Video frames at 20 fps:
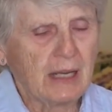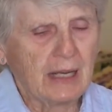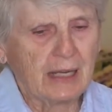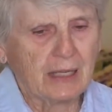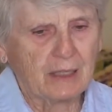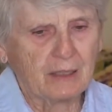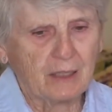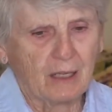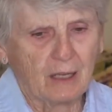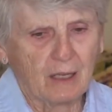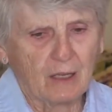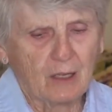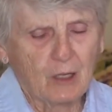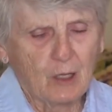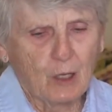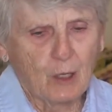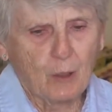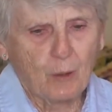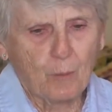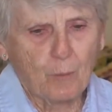And
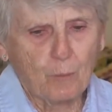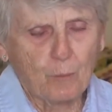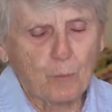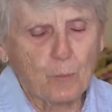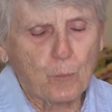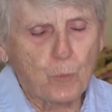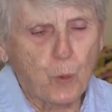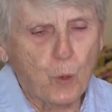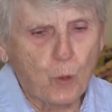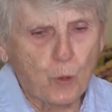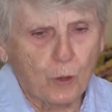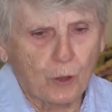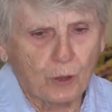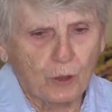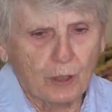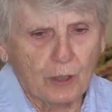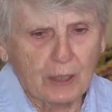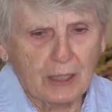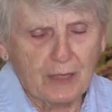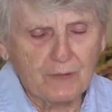
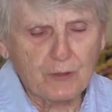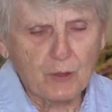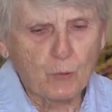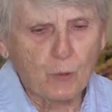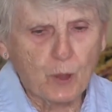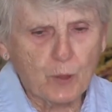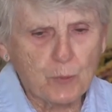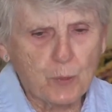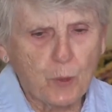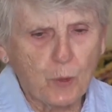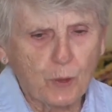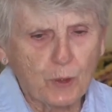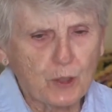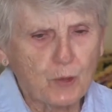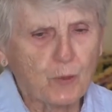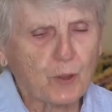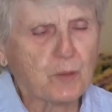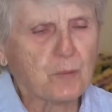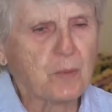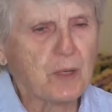poor, if you weren't poor,
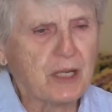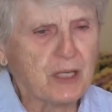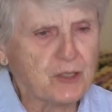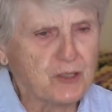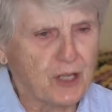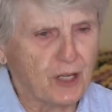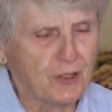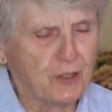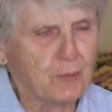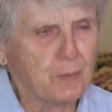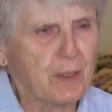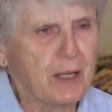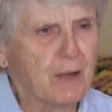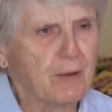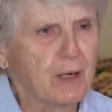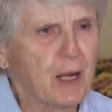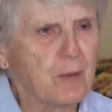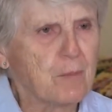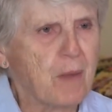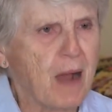you wouldn't be in jail, you'd be
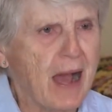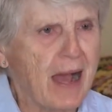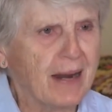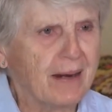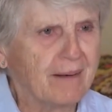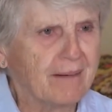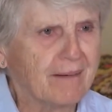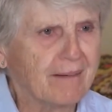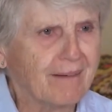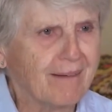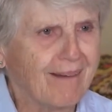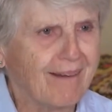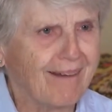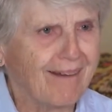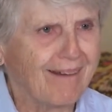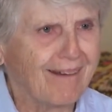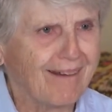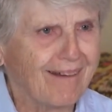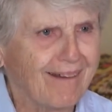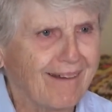out on bond,
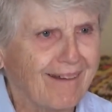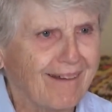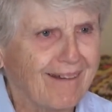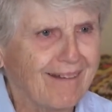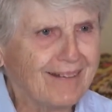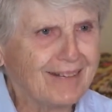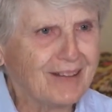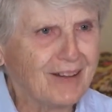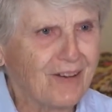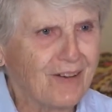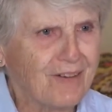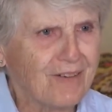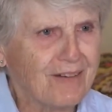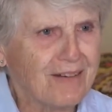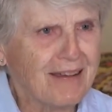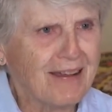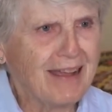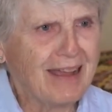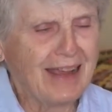you know?